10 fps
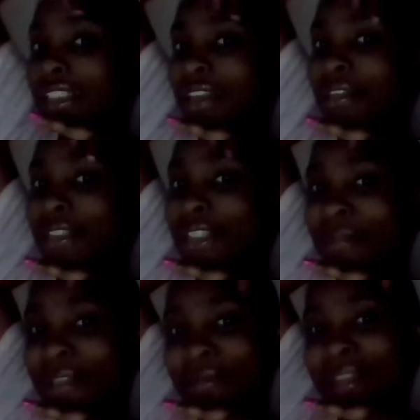up
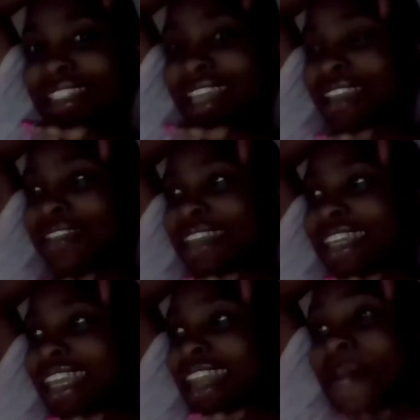YouTube it's me Jade
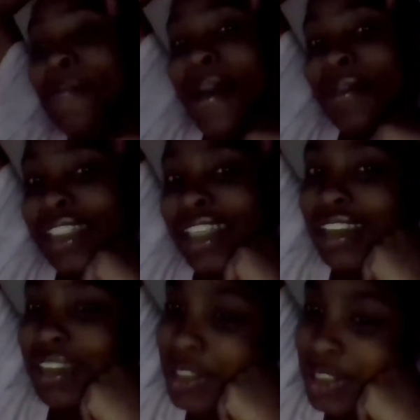Unique and I'm back with
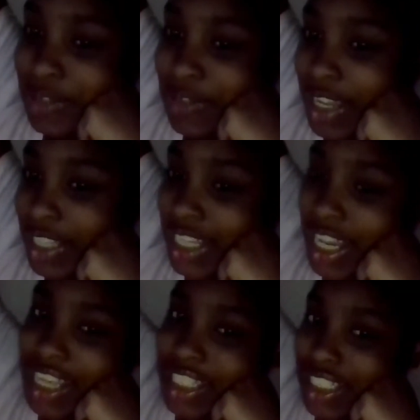another YouTube video
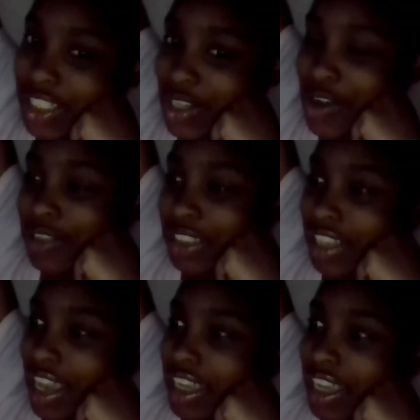today is June
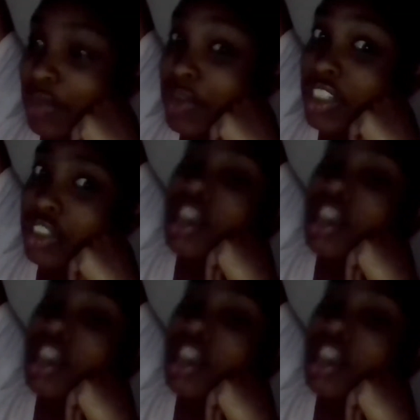2nd which